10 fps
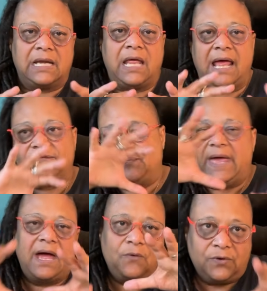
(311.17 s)
have the
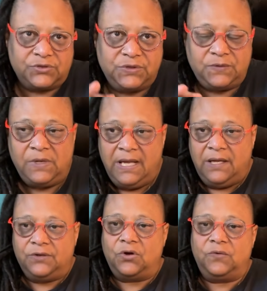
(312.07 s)
power to
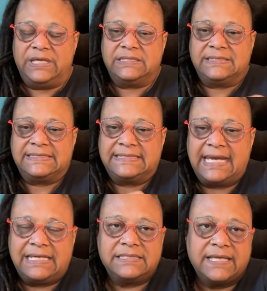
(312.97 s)
go into
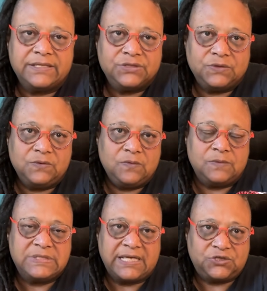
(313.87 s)
states and do
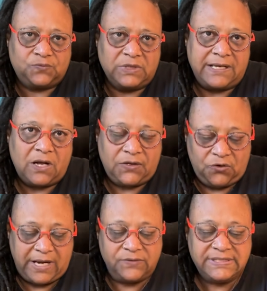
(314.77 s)
such really on the
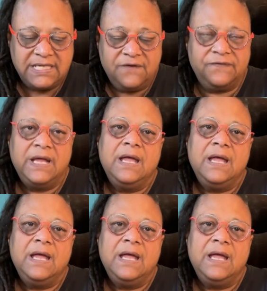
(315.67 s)
ground stuff.